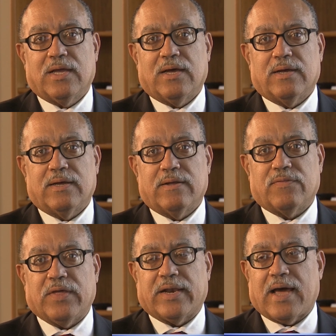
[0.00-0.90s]

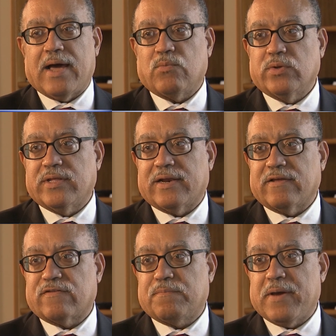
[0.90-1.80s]
that I would not
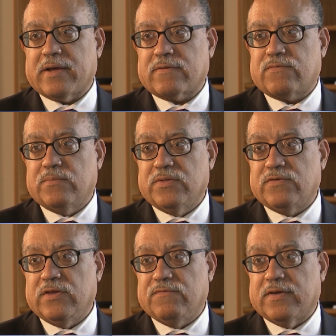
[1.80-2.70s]
expect from the
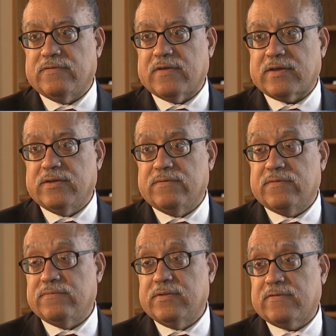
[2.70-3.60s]
chief executive of the